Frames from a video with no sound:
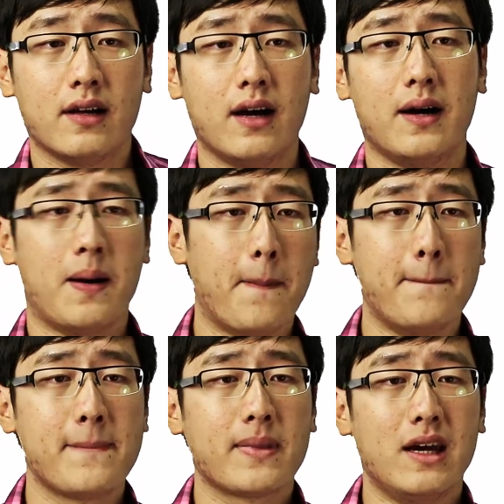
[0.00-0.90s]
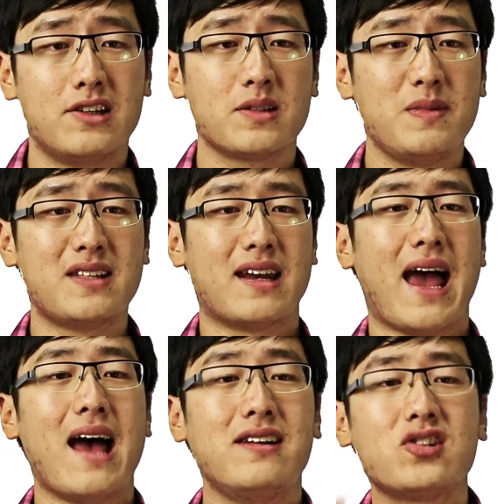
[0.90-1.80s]
Um, it just means that
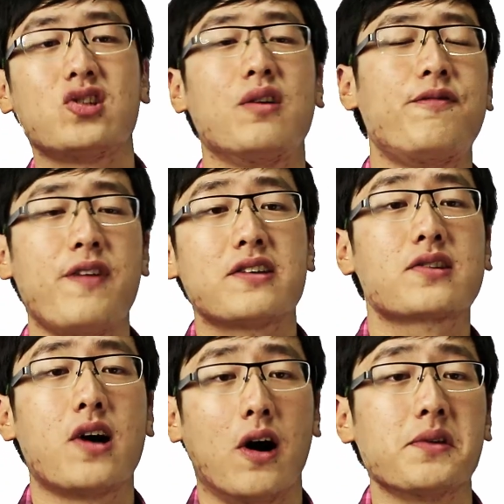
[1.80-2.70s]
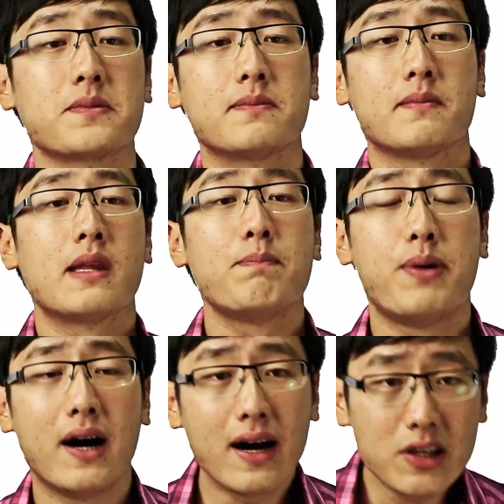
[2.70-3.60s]
the additional fixed cost
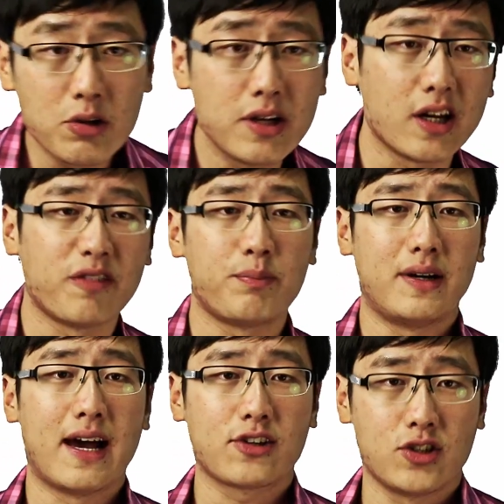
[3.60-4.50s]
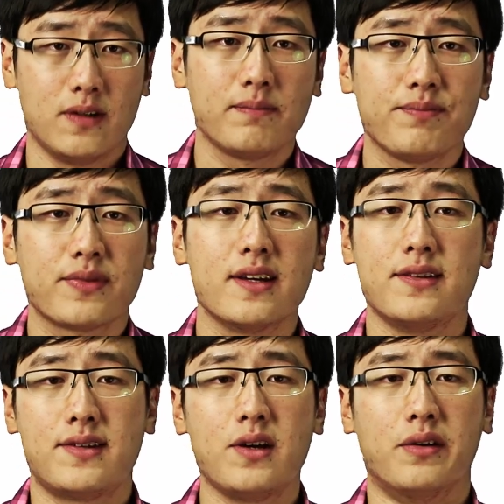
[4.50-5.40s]
per unit of production
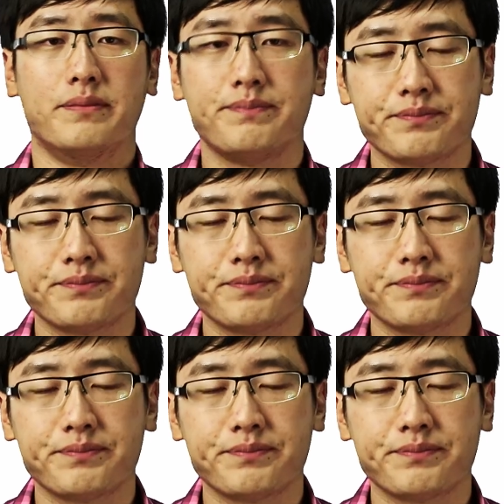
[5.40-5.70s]
is zero.